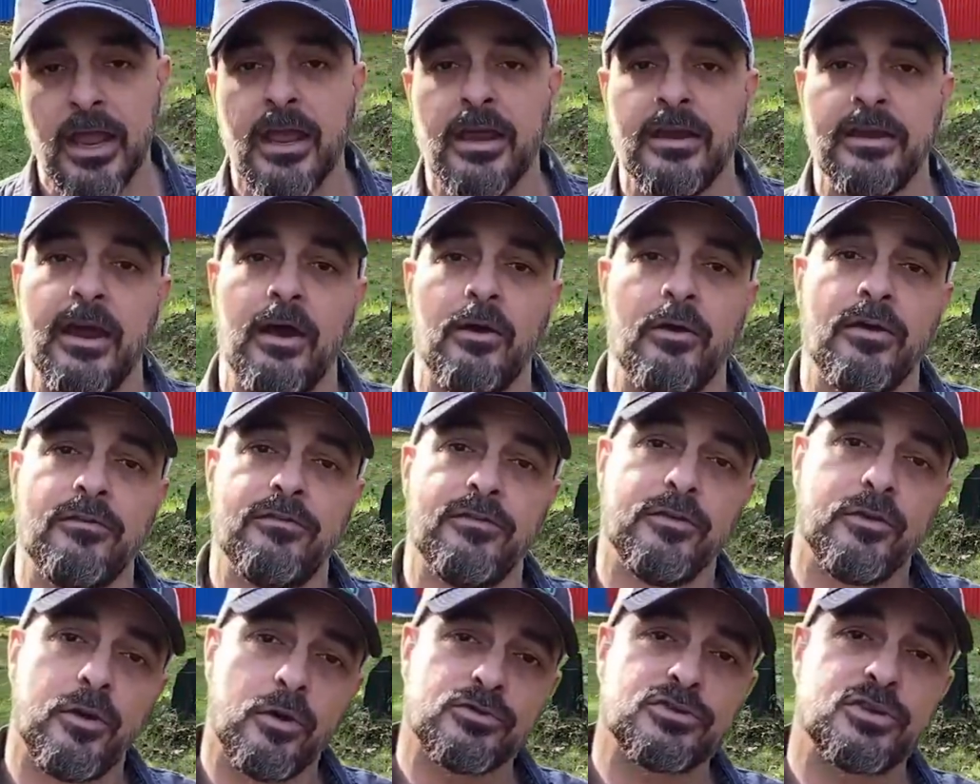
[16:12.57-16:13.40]
Now, if
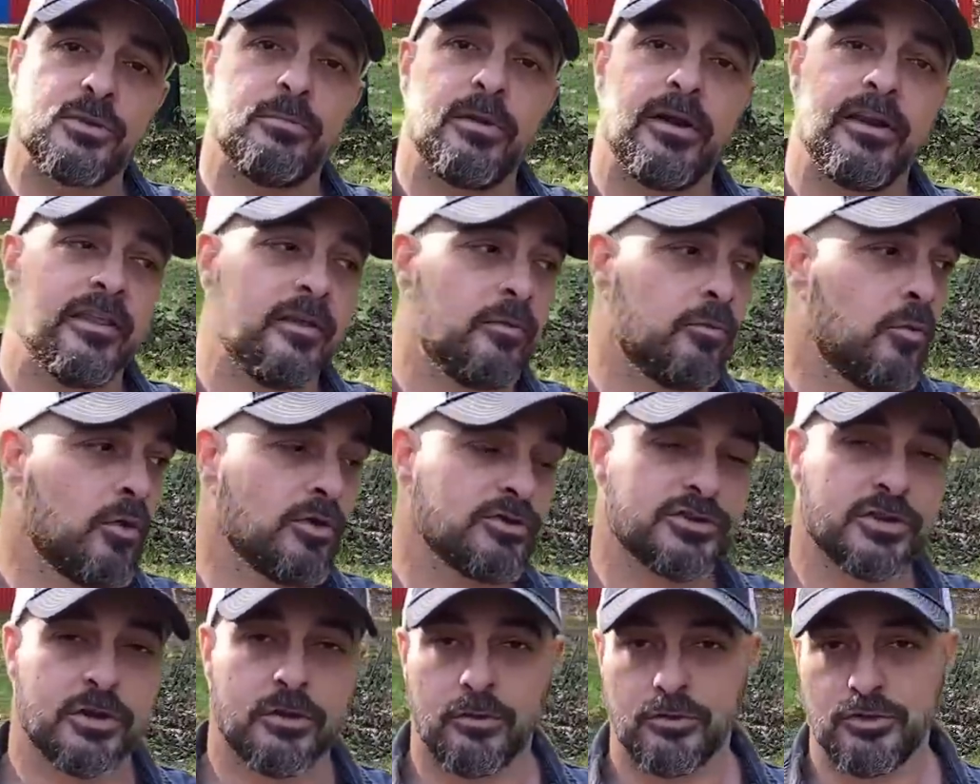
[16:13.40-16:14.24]
you know somebody that
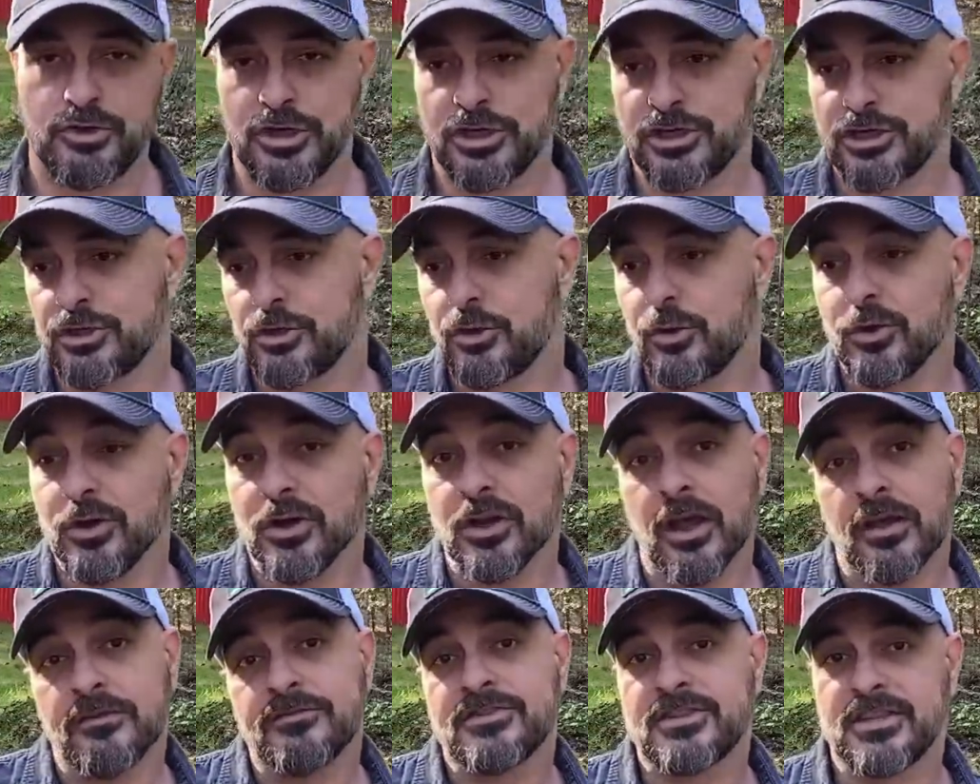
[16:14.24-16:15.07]
wants to grow ginger or
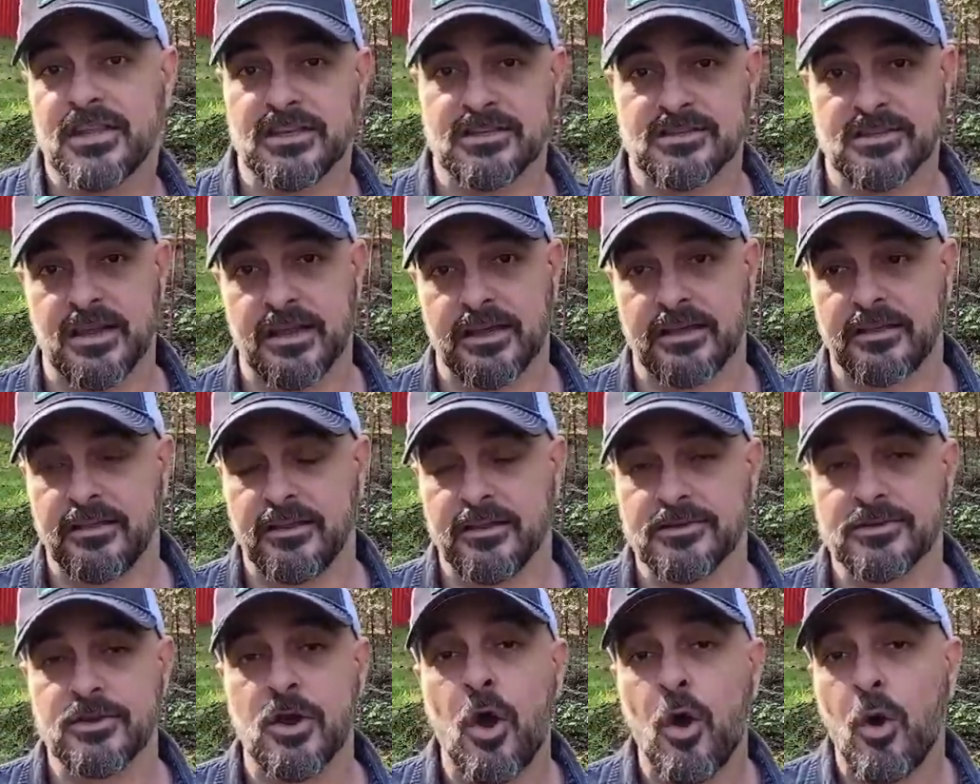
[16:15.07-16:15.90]
loves things like
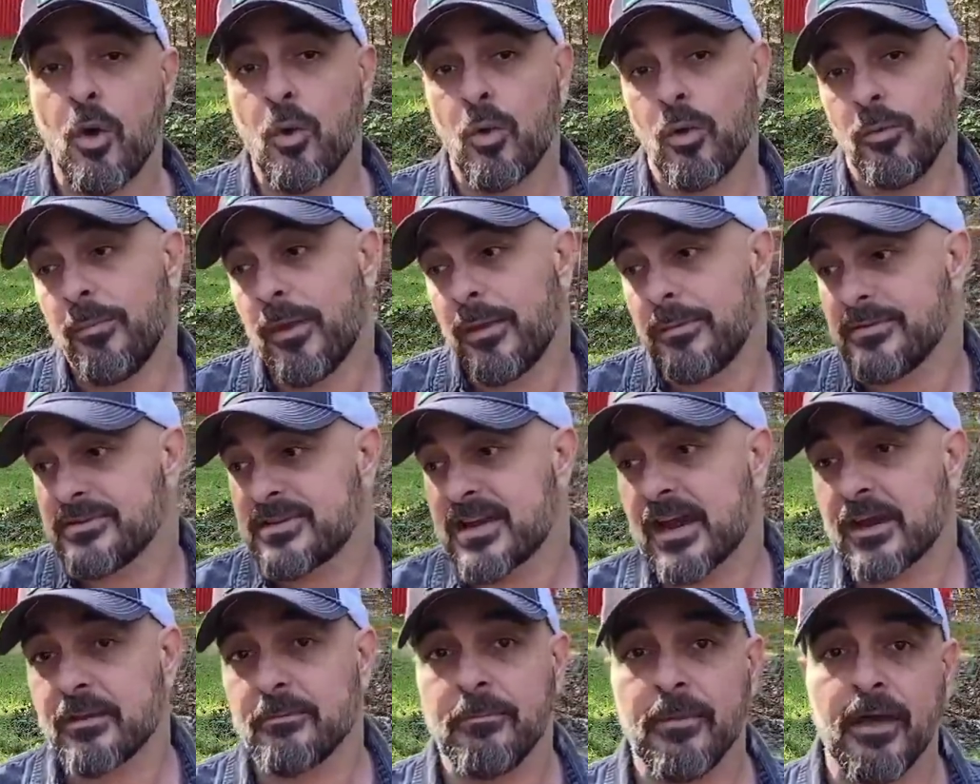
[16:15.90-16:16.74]
this, or maybe has
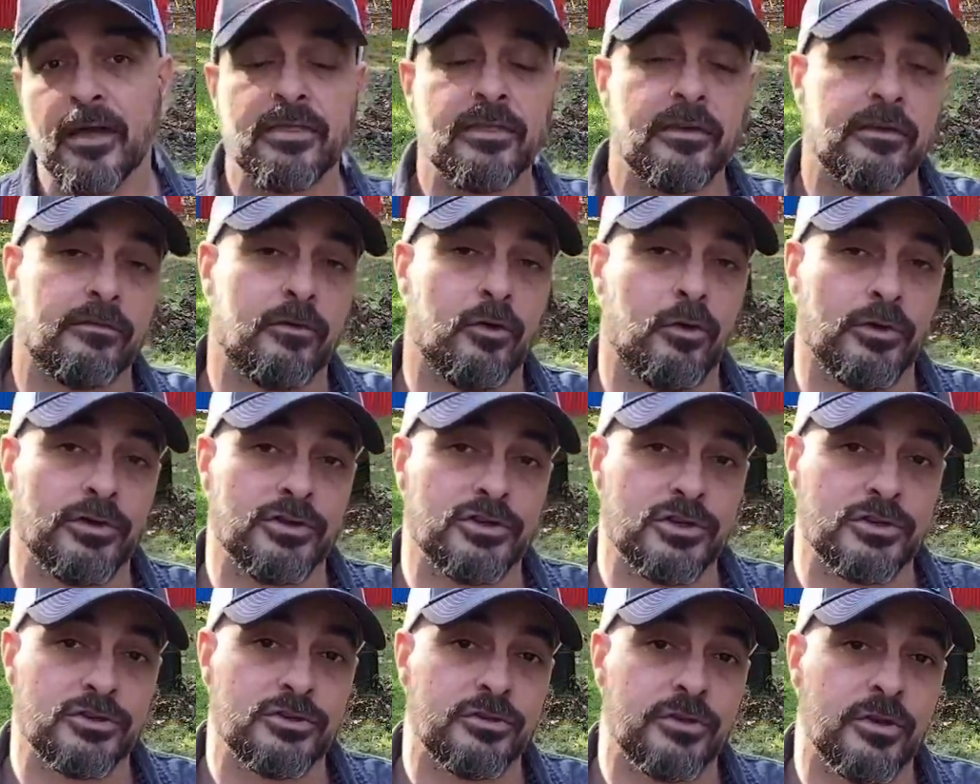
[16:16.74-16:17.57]
had a method of growing
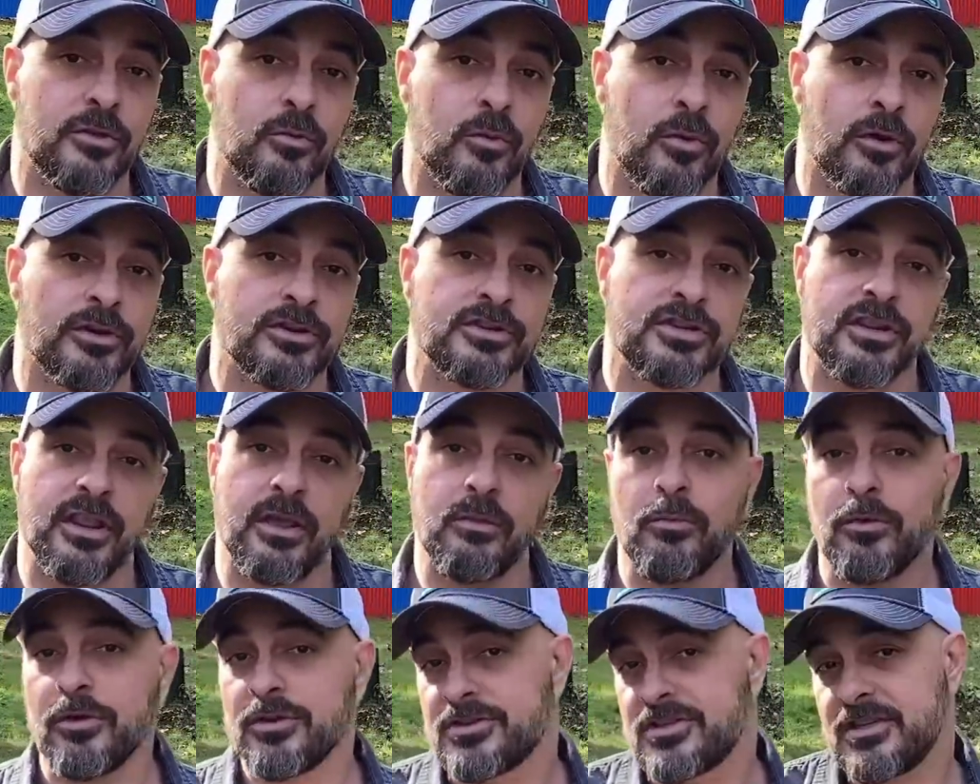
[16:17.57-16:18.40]
ginger that works and they
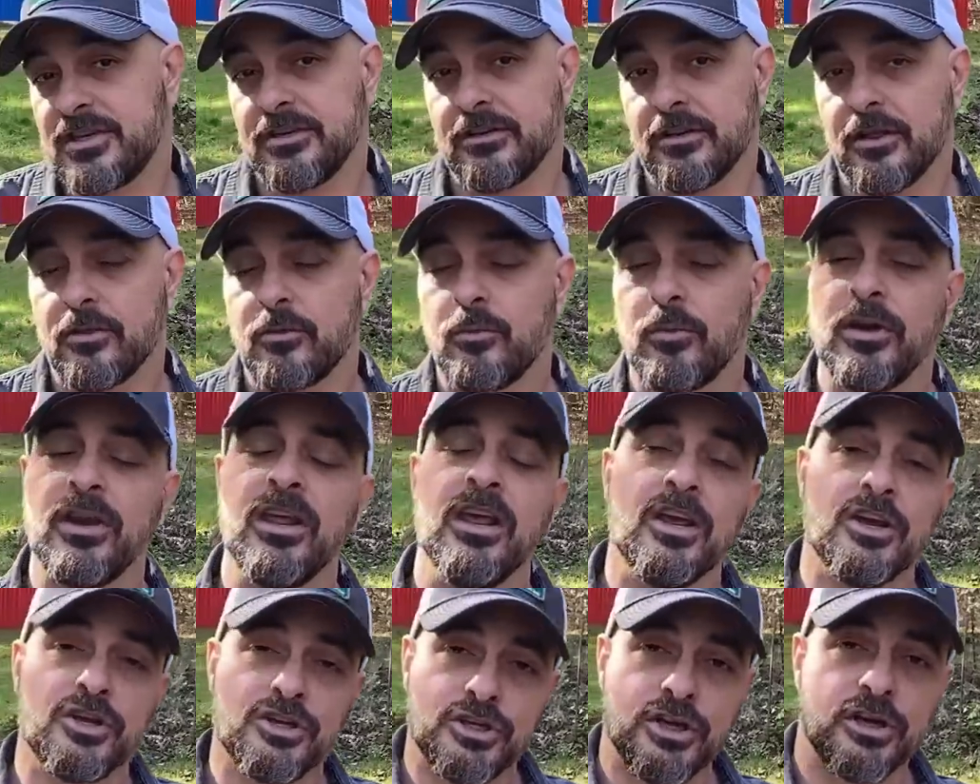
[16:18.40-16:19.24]
want to see another one,
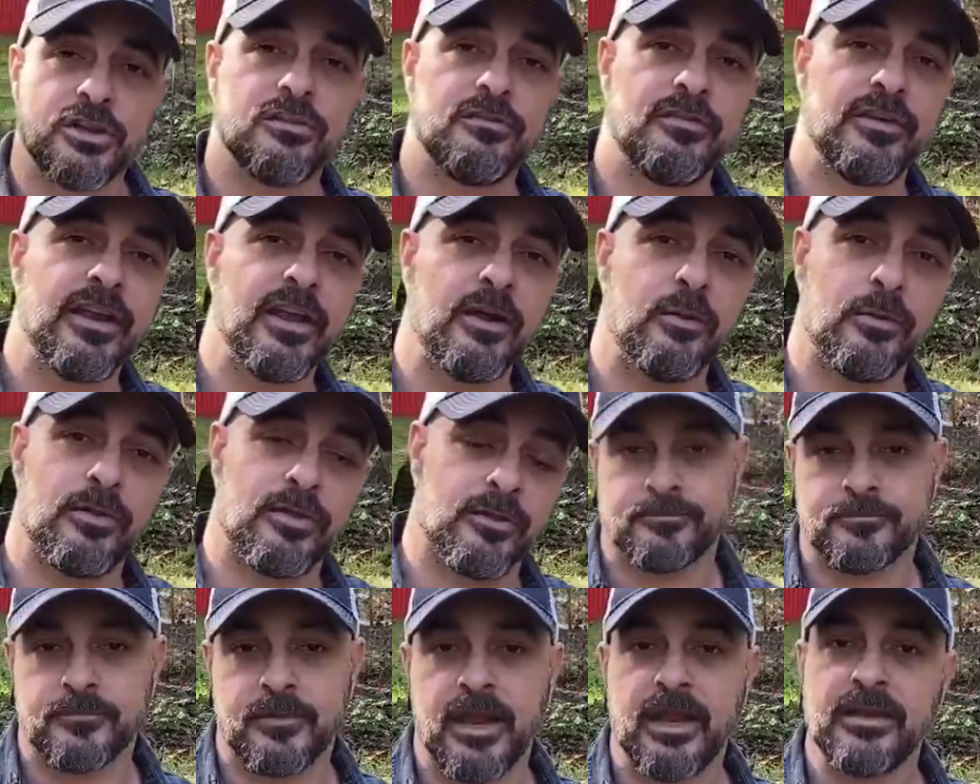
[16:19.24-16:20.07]
share the video with
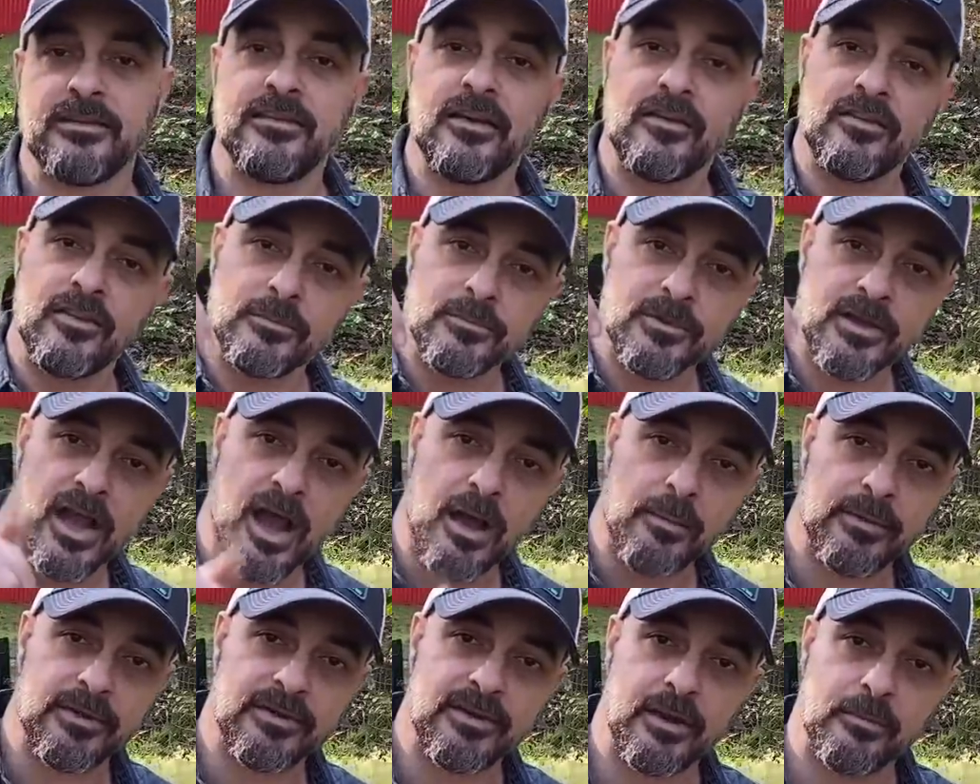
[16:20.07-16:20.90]
them and tell them to
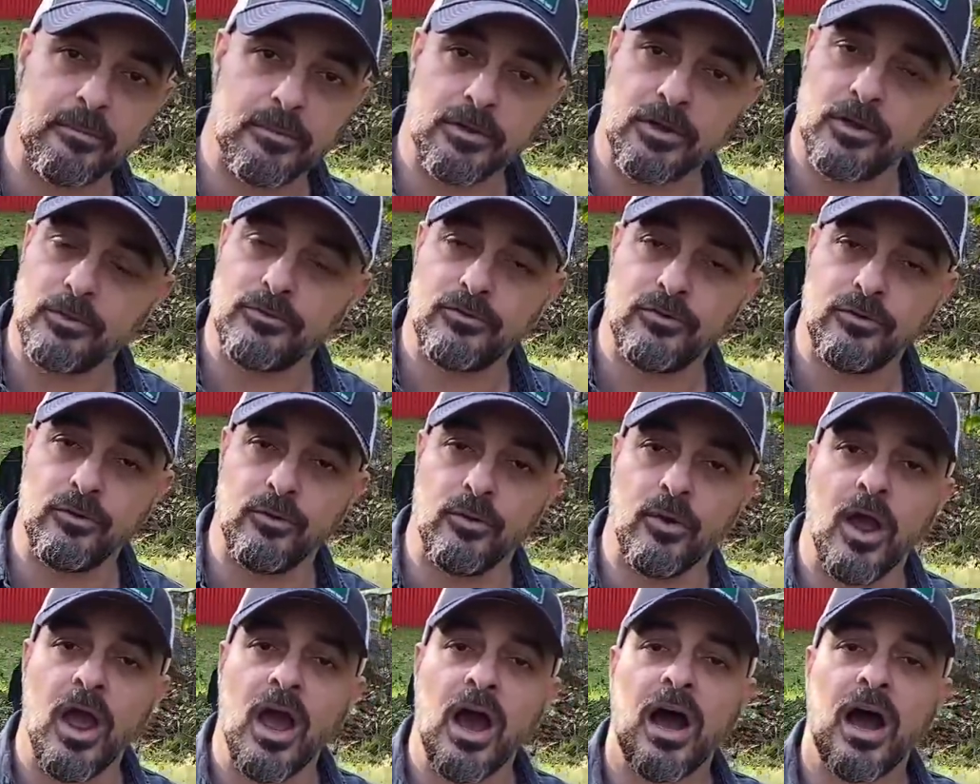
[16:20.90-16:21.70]
comment down below too.